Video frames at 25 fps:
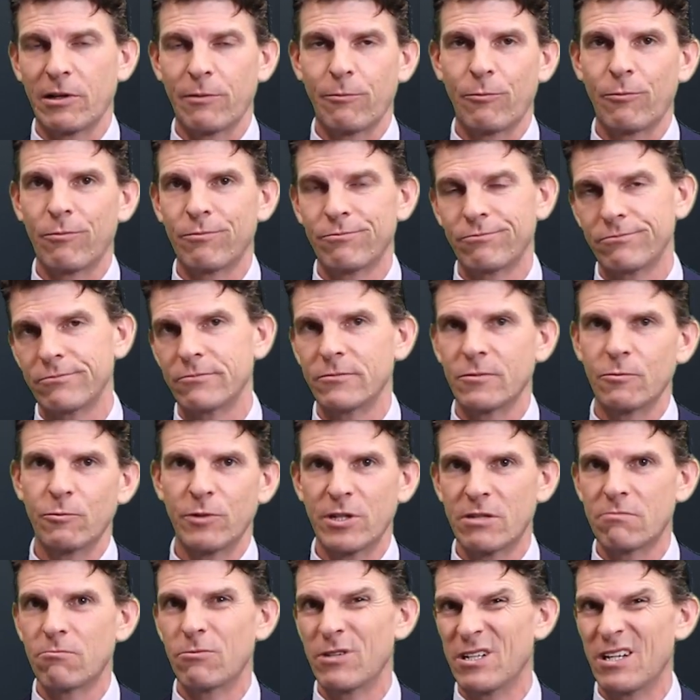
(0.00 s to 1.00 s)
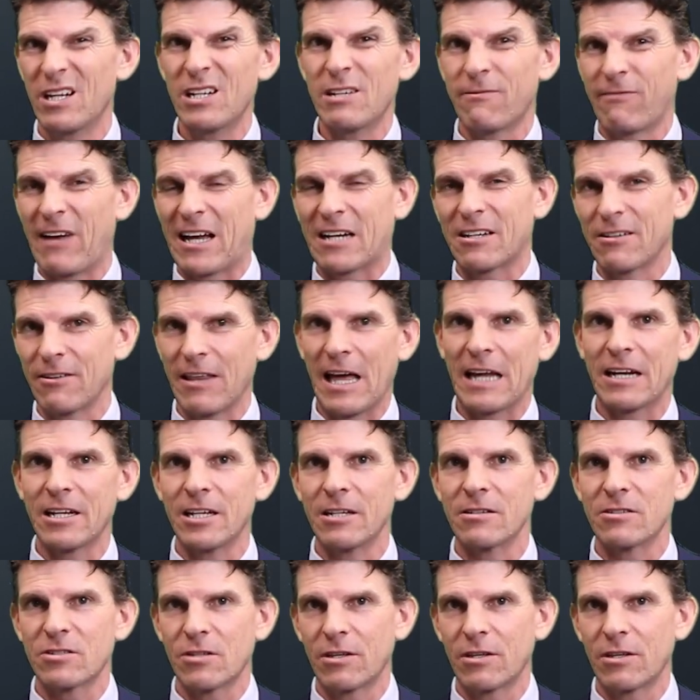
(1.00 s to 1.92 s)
and we need to factor that in.